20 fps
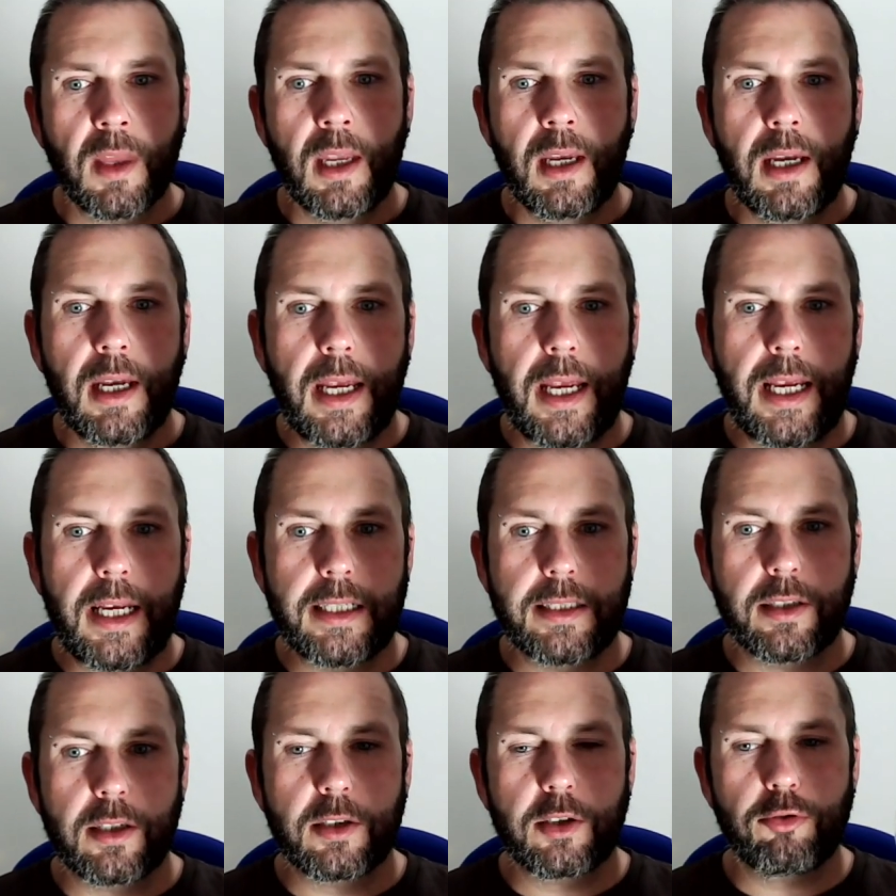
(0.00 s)
is
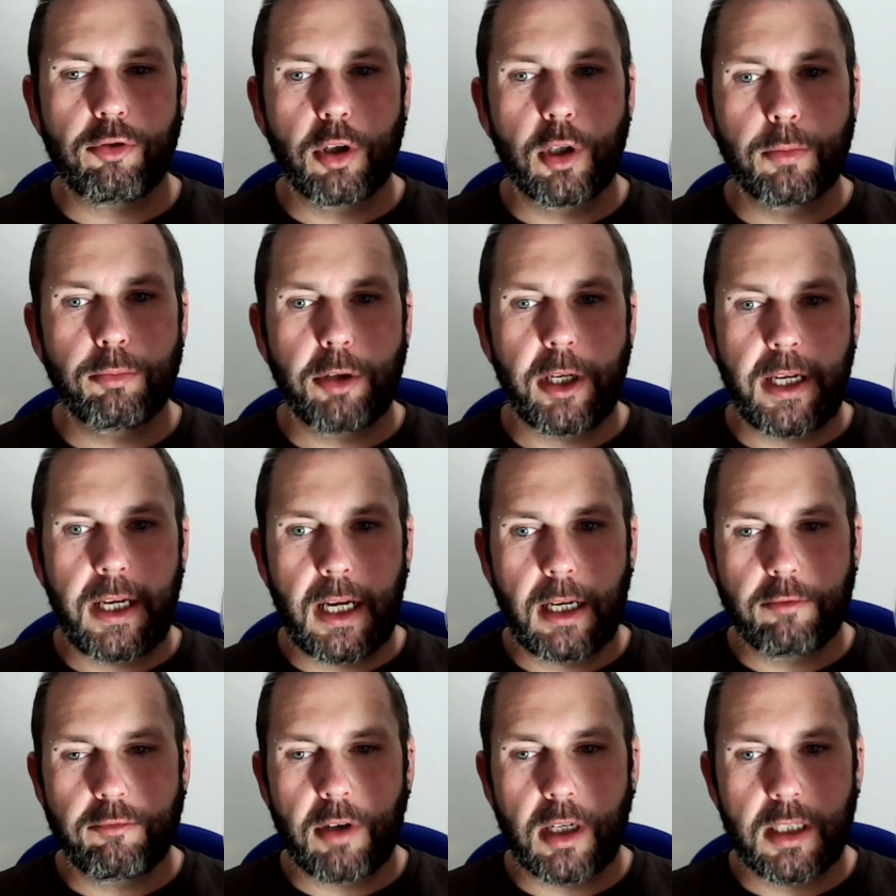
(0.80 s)
strawberry
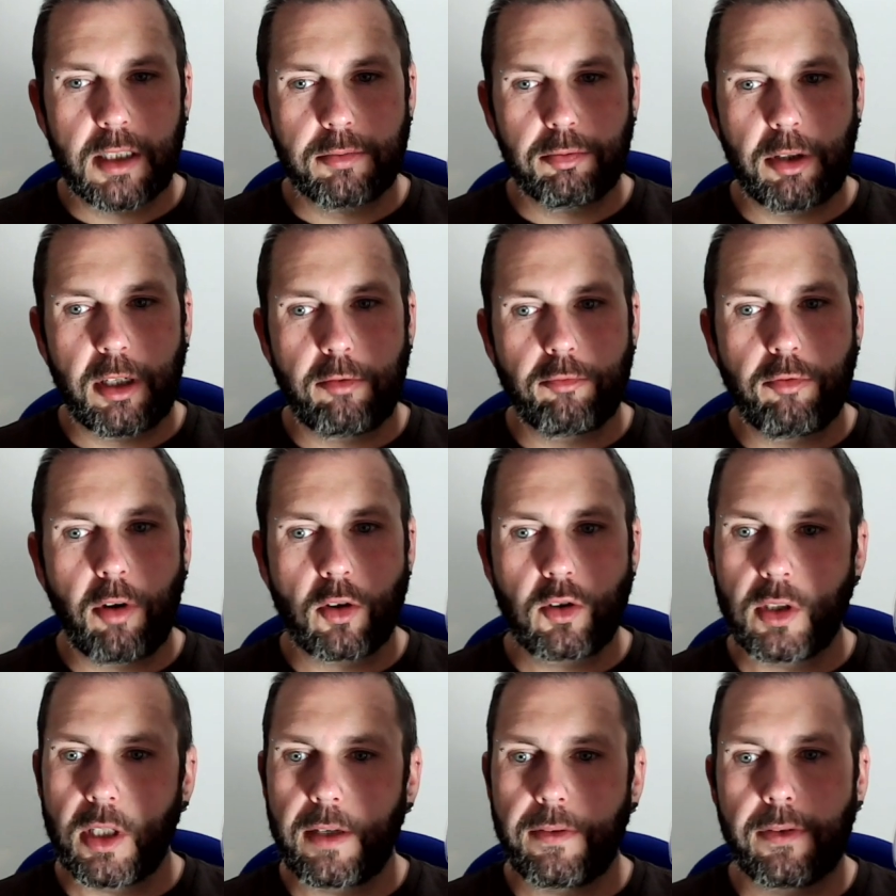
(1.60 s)
and raspberry
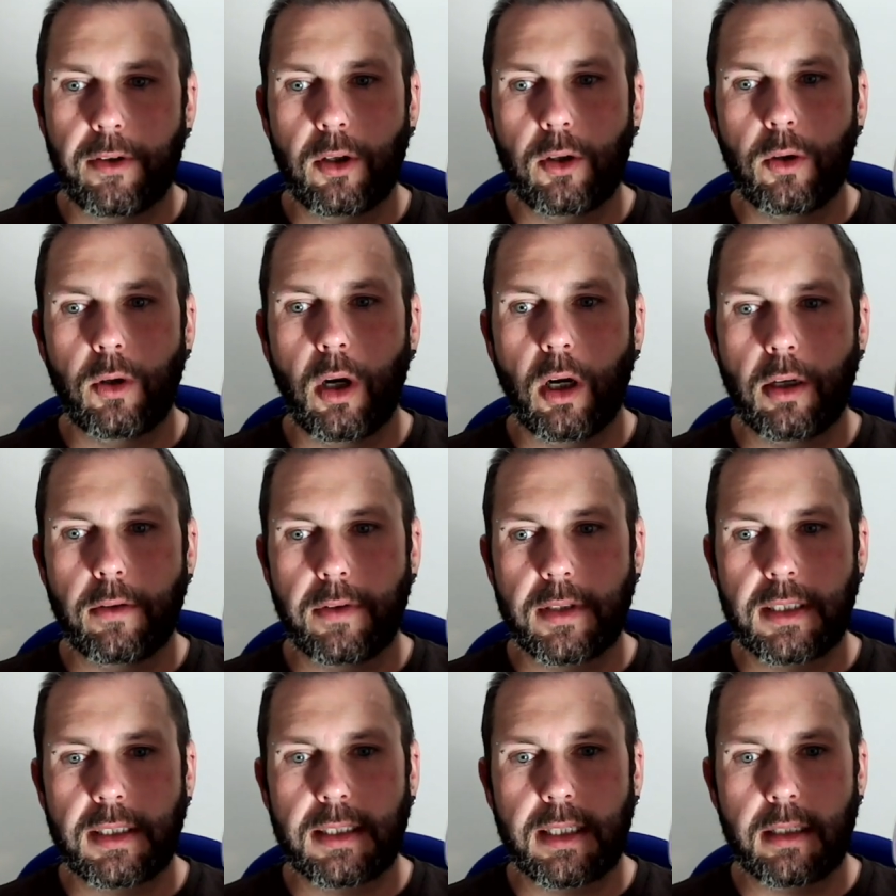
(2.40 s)
rendezvous over
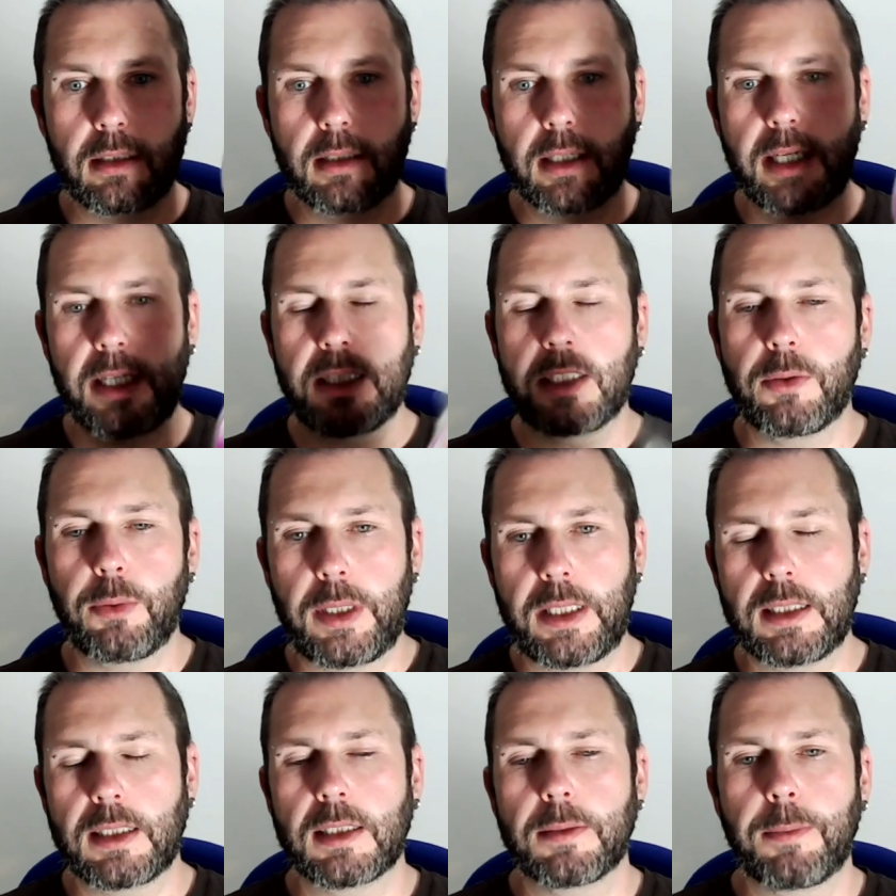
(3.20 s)
silky
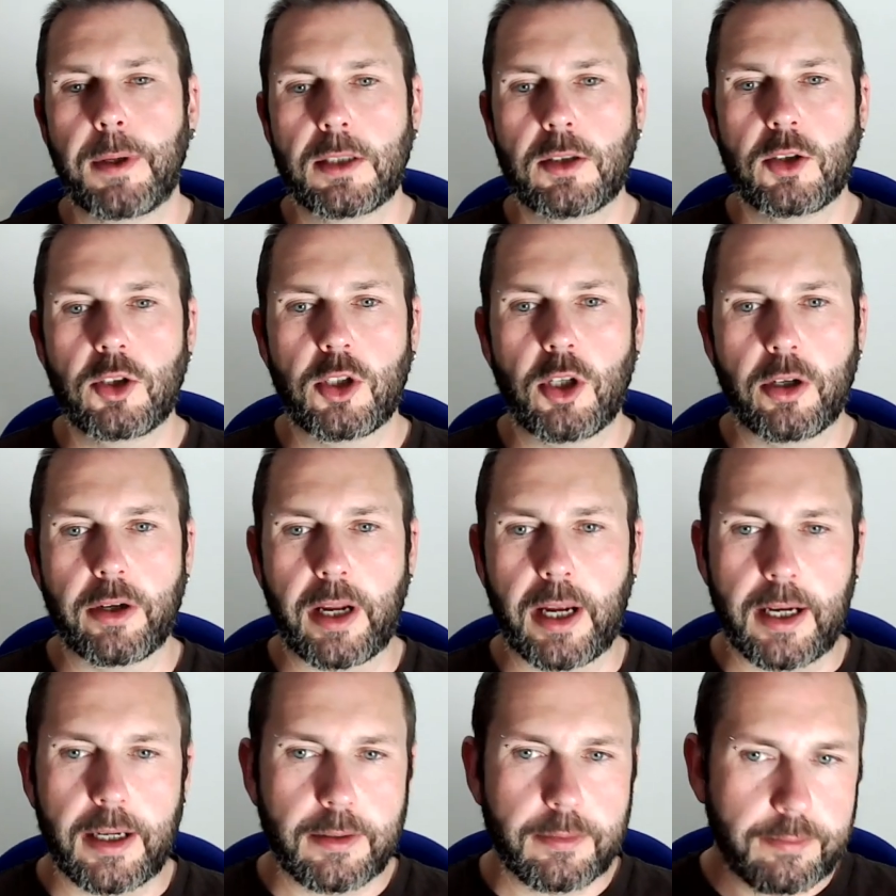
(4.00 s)
sweet spun
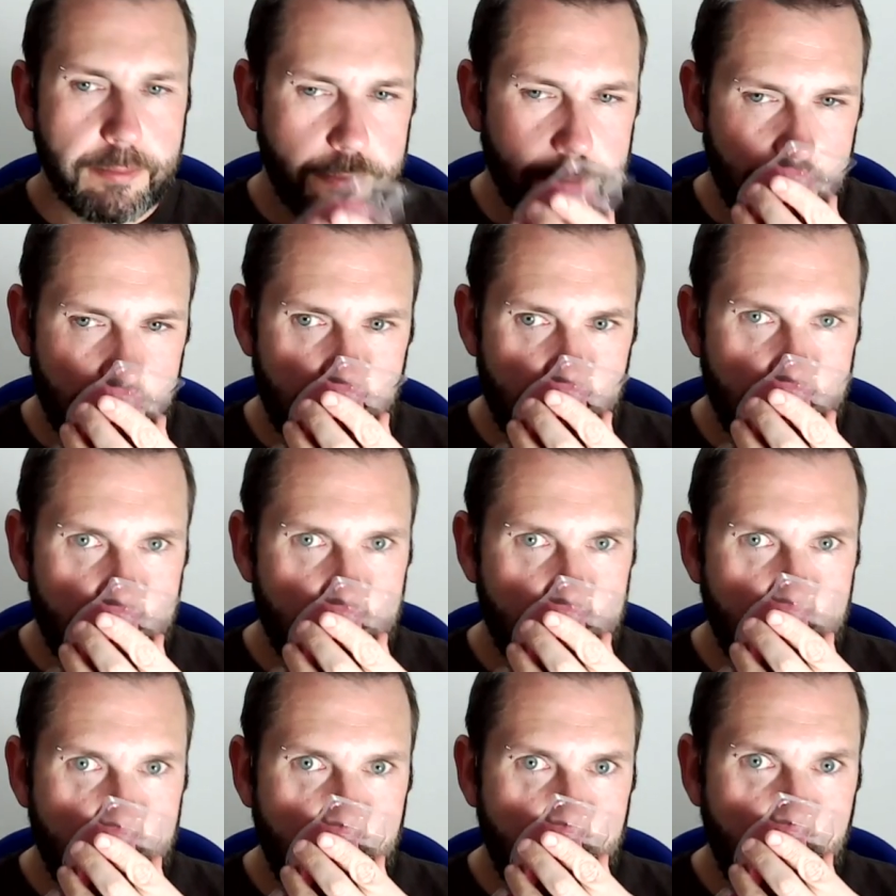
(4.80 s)
sugar.
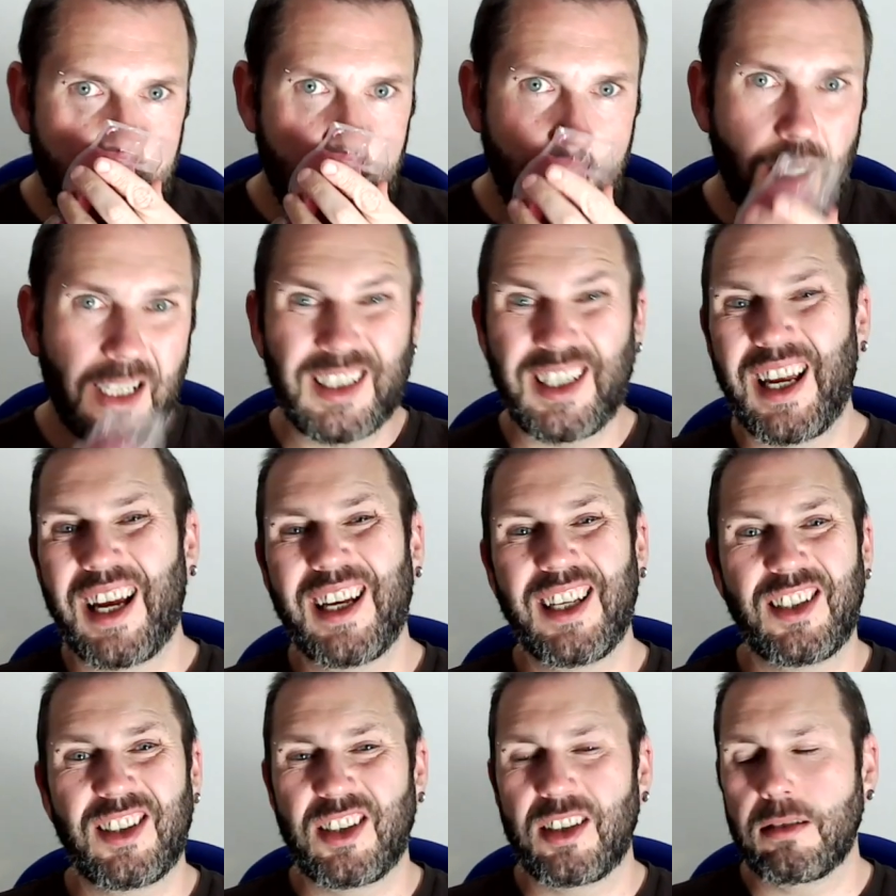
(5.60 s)
And yeah,
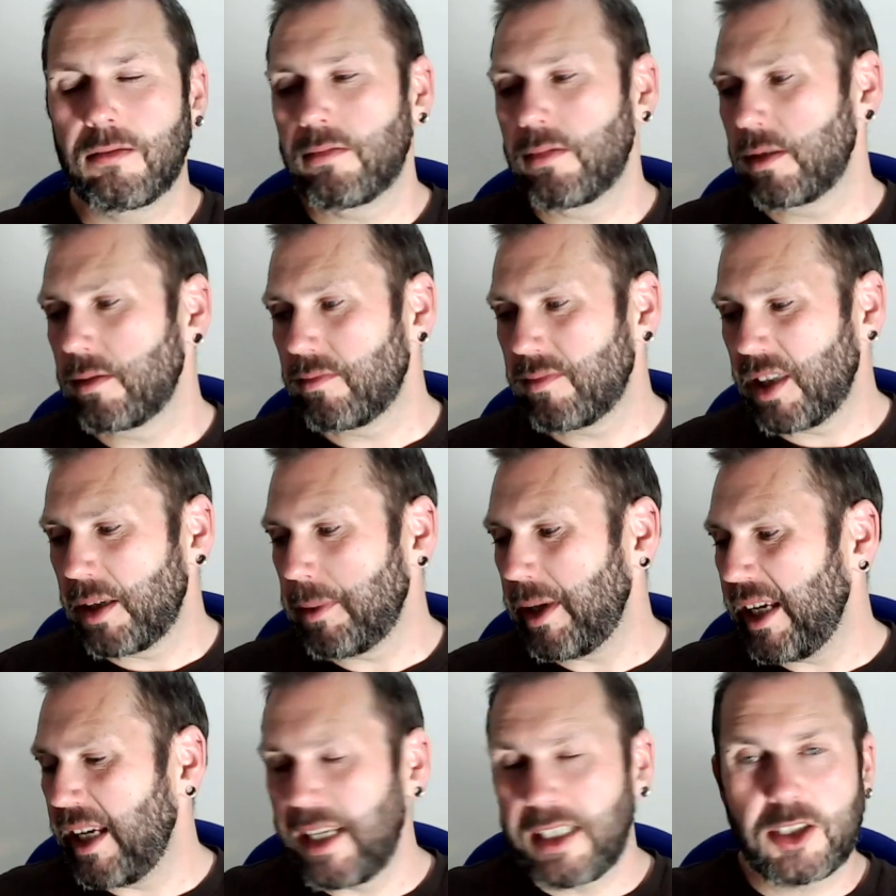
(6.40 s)
to
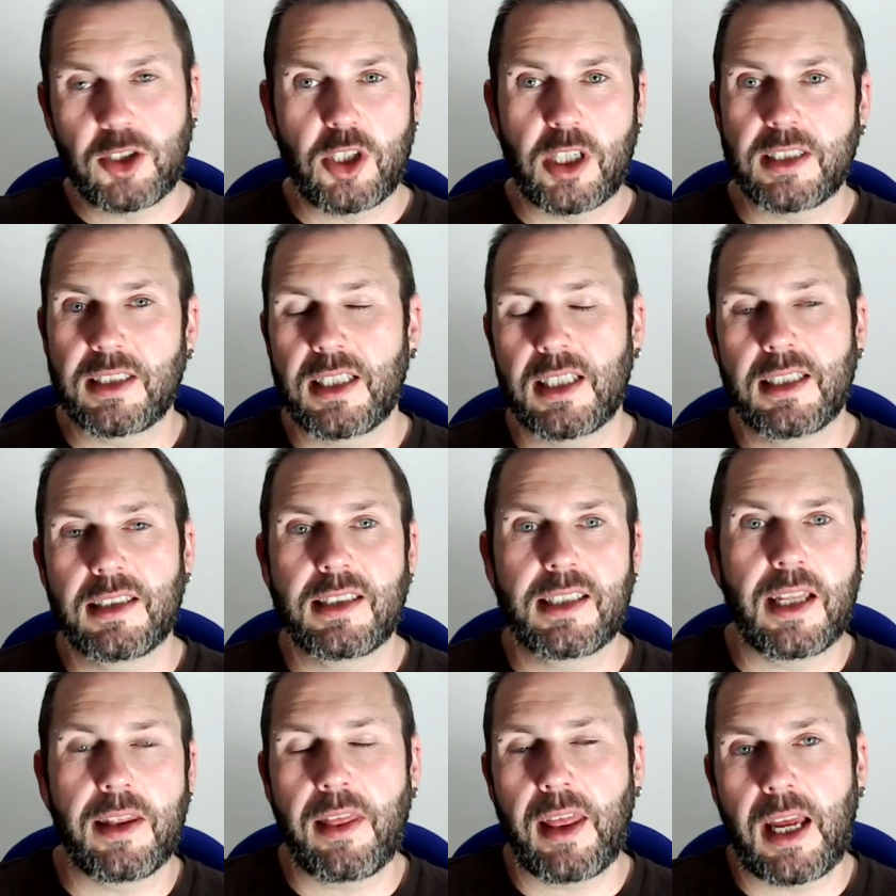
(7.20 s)
me it's just a
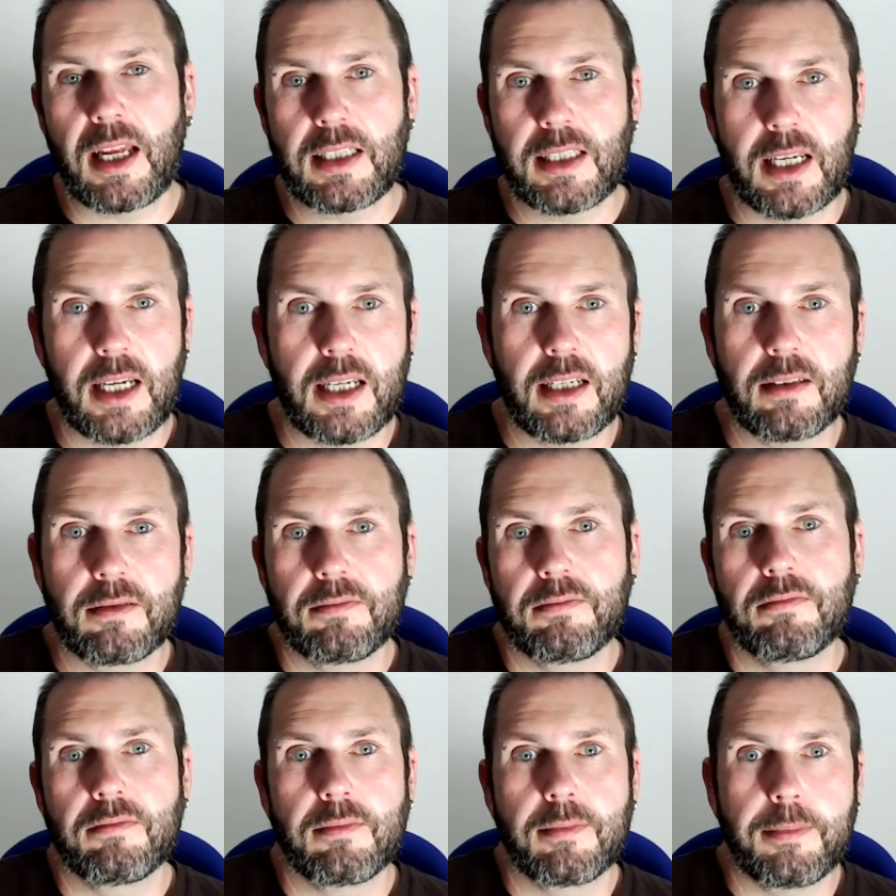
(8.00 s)
synthetic
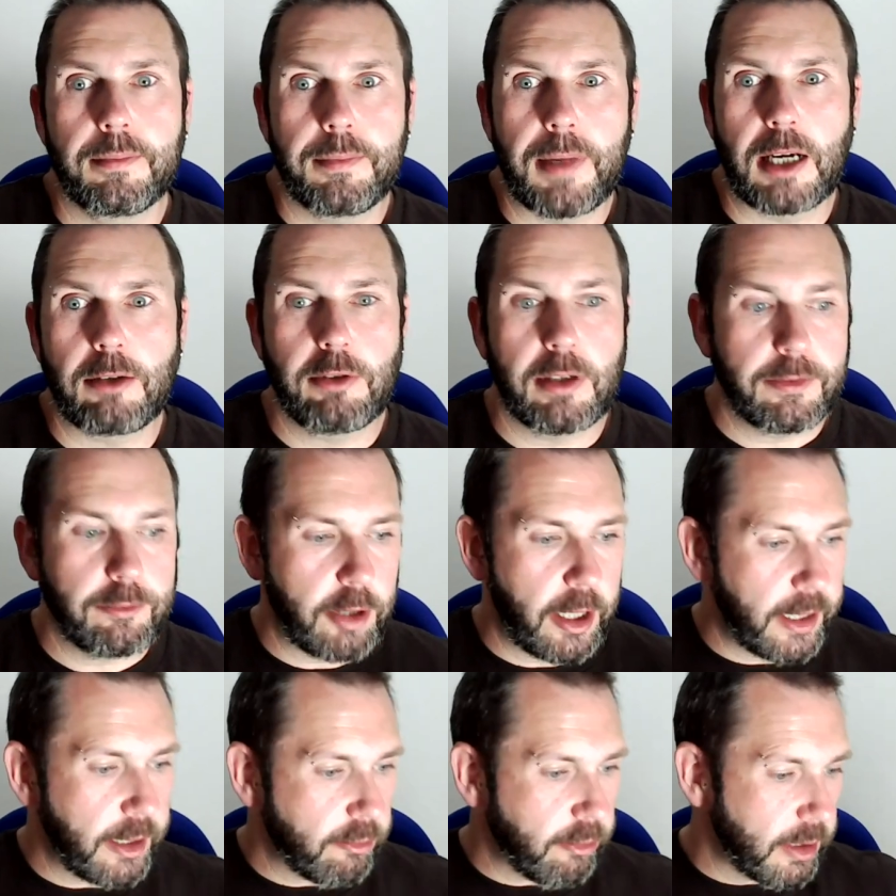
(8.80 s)
berry
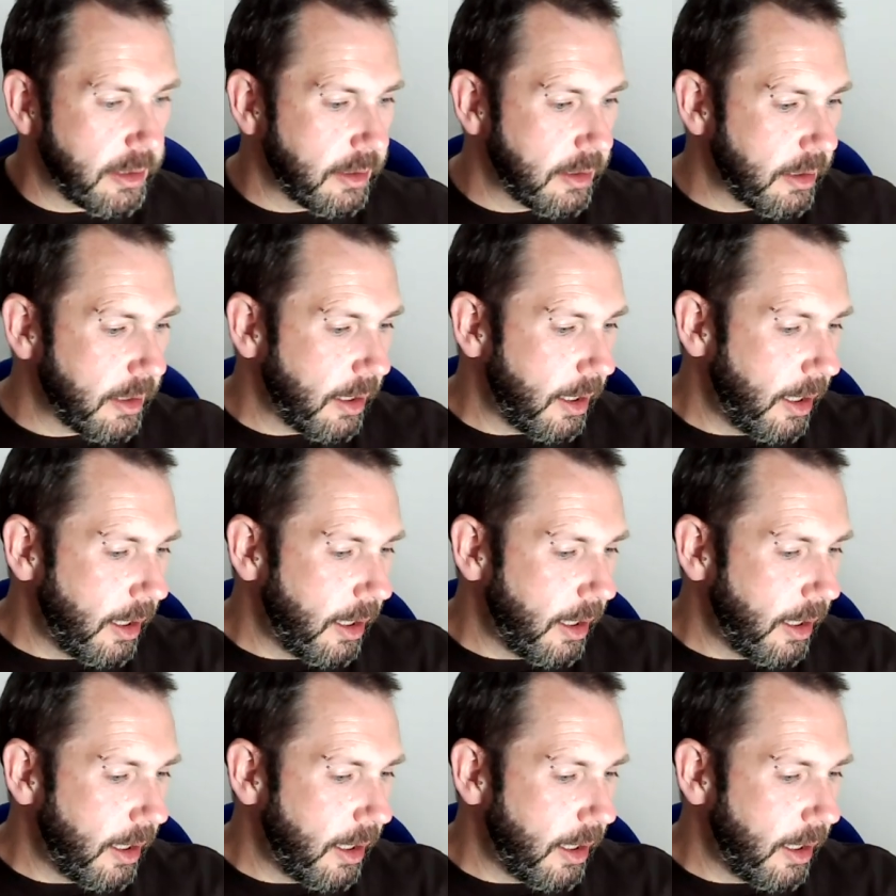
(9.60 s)
fragrance.